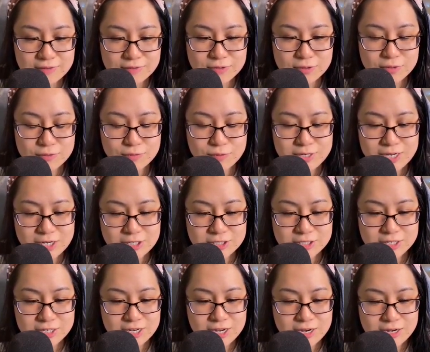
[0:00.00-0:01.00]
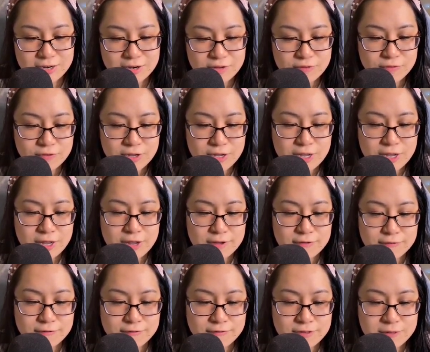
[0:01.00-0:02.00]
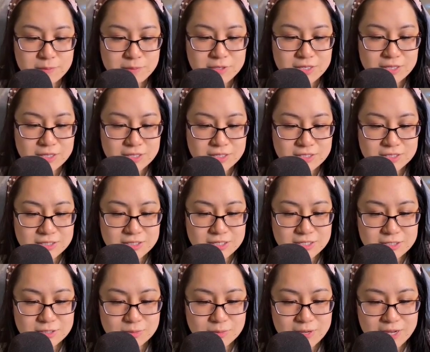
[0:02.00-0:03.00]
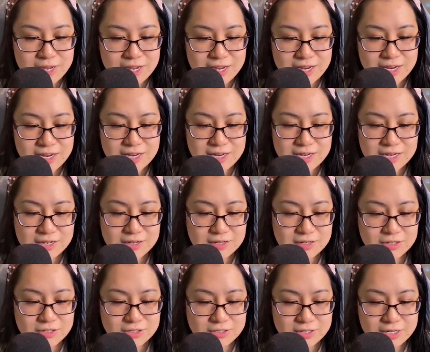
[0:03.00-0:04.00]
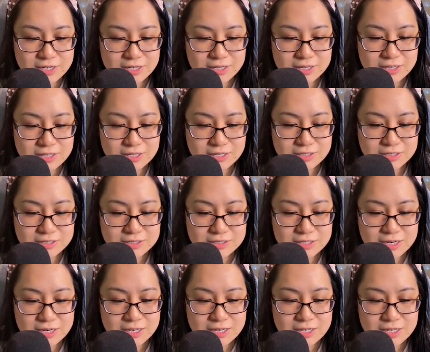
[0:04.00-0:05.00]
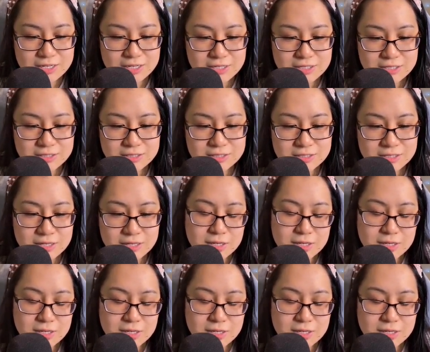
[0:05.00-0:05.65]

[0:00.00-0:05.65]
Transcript: So if we actually kind of flipped this way, it'd look like this and this.